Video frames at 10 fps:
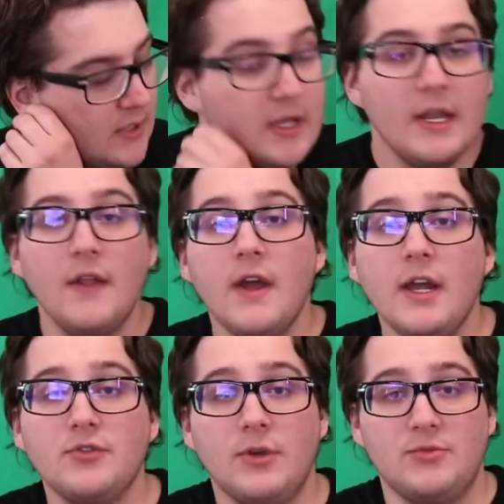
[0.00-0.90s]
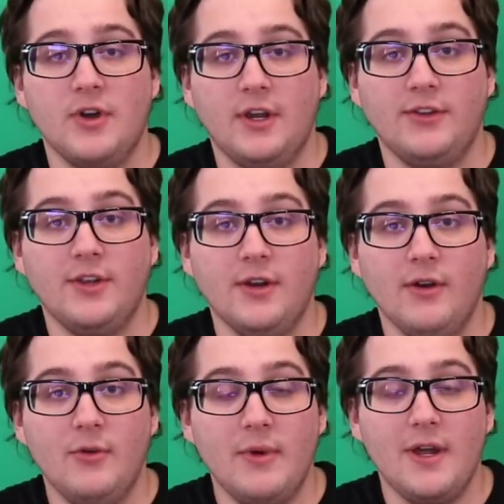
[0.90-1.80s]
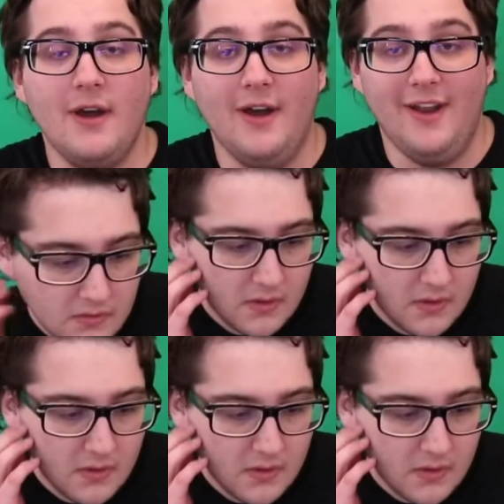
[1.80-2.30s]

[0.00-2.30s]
Now the ice cream truck is here. Oh my god.